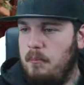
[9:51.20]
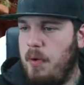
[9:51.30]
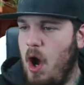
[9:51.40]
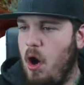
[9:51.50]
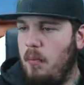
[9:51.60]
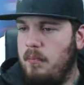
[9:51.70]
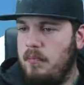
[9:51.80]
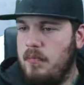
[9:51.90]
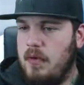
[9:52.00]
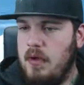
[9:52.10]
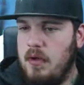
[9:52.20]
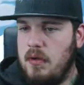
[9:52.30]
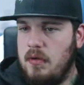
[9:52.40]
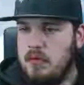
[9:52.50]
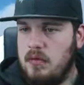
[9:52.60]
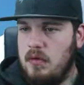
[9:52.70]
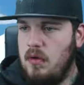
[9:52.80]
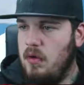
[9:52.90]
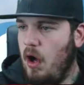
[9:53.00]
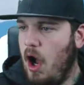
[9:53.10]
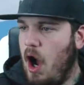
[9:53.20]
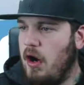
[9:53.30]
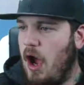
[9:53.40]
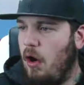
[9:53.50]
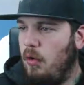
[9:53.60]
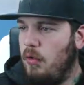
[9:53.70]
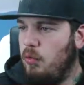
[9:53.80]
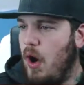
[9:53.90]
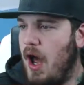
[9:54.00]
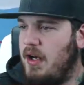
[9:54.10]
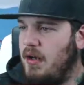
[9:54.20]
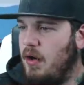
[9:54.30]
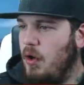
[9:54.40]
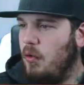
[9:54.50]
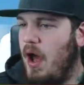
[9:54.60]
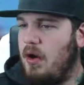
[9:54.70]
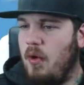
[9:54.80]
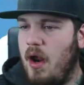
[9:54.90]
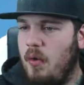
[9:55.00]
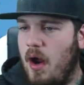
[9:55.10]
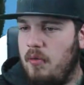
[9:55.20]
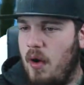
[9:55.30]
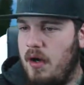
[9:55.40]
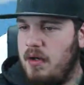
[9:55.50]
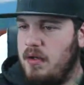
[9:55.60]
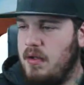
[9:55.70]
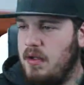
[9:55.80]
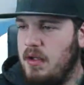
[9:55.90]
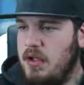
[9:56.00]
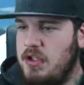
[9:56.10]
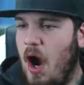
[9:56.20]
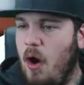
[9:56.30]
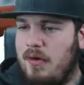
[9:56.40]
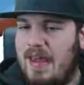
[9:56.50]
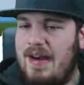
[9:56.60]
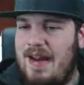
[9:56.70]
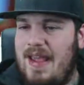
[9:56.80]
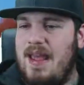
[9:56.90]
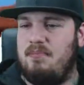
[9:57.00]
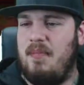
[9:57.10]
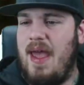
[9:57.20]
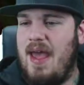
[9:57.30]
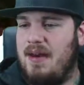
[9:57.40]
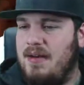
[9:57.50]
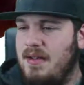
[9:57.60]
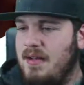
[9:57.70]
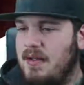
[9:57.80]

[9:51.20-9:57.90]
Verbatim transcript: Boom. Oh no! Run! Run, run, run, run. Don't get hit, man!